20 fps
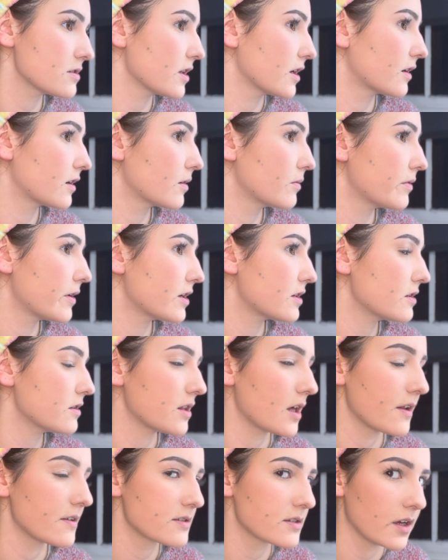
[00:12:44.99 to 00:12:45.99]
like compared to
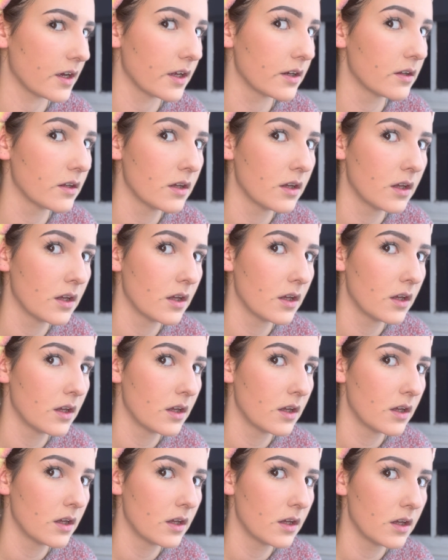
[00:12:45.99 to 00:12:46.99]
that side,
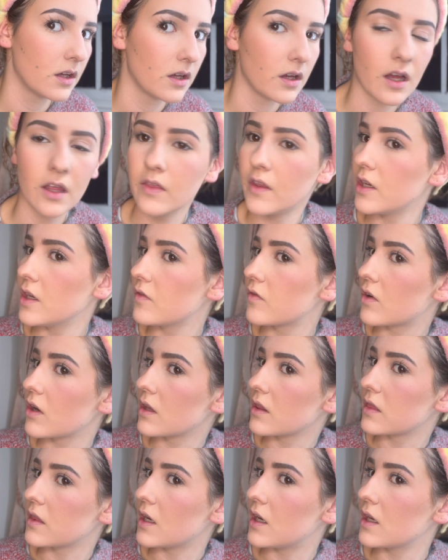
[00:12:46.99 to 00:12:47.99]
and then you've
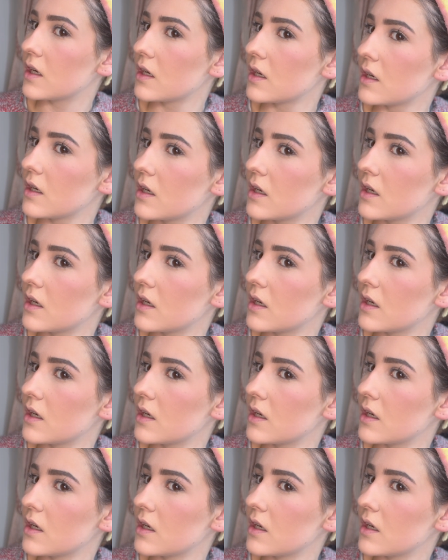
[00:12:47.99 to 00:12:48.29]
got that.